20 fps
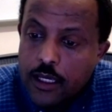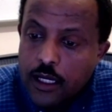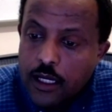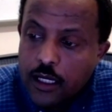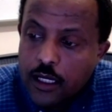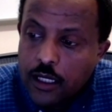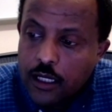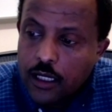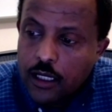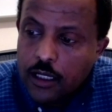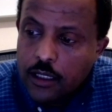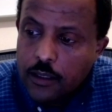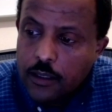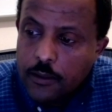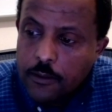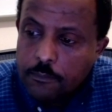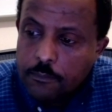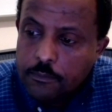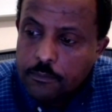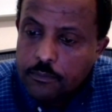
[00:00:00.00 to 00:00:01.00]
Uh,
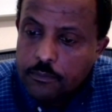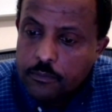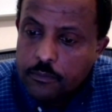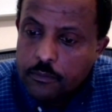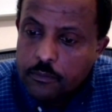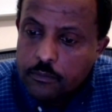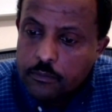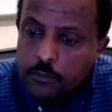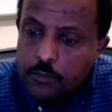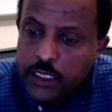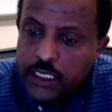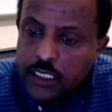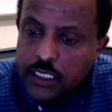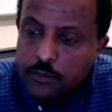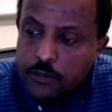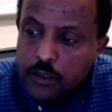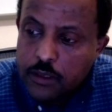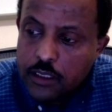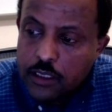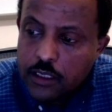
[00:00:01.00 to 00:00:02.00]
but the,
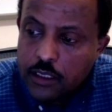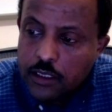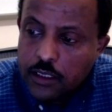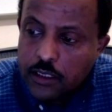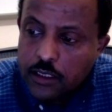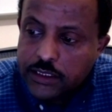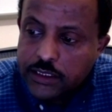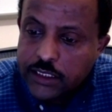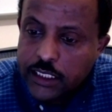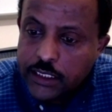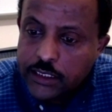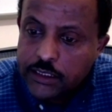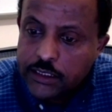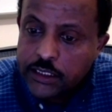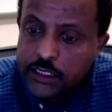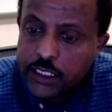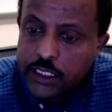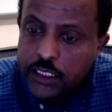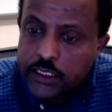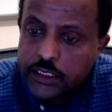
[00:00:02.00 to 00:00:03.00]
uh,
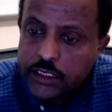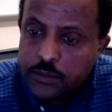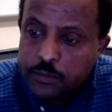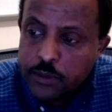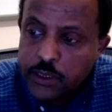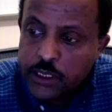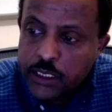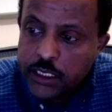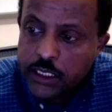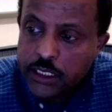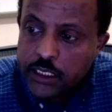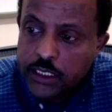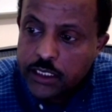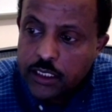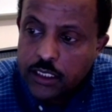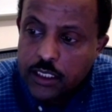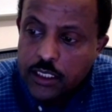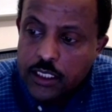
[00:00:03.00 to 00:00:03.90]
statistically speaking,